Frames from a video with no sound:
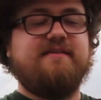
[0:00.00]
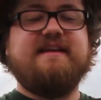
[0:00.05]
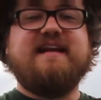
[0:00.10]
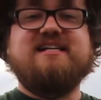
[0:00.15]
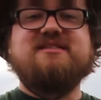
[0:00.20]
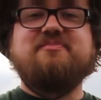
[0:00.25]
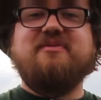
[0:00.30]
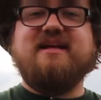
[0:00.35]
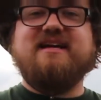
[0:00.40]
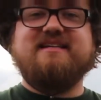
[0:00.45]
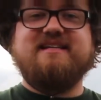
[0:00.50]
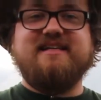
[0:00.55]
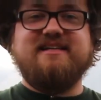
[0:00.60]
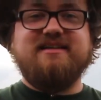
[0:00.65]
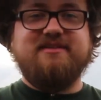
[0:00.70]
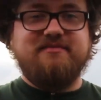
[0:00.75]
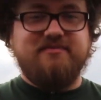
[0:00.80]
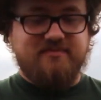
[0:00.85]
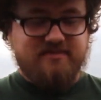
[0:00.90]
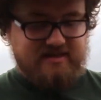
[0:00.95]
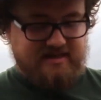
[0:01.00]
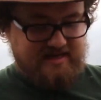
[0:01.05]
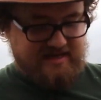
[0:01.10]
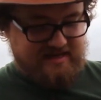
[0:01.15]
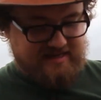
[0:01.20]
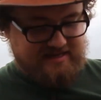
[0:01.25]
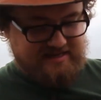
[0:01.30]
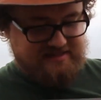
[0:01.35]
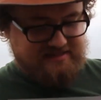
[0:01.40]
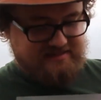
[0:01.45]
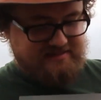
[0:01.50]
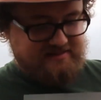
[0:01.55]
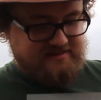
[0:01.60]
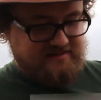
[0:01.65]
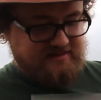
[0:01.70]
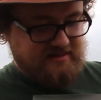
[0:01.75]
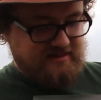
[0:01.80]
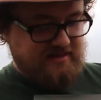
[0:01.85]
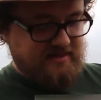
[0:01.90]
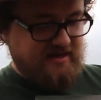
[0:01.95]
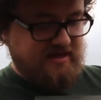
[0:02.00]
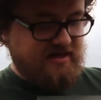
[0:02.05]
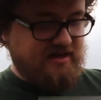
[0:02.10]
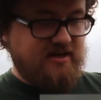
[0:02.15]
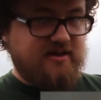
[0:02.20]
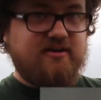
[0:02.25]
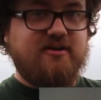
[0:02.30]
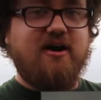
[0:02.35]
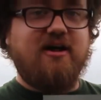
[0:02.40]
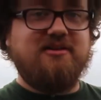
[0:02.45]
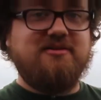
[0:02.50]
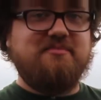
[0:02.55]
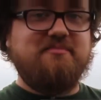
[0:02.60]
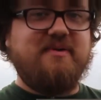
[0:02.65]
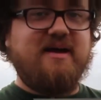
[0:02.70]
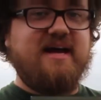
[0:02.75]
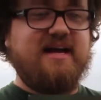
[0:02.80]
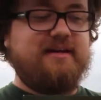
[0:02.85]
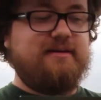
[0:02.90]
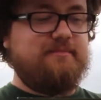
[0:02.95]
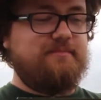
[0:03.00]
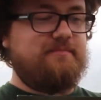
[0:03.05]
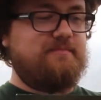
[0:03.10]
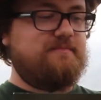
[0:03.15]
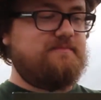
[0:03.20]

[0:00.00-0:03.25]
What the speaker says: The next plant here is the columbine.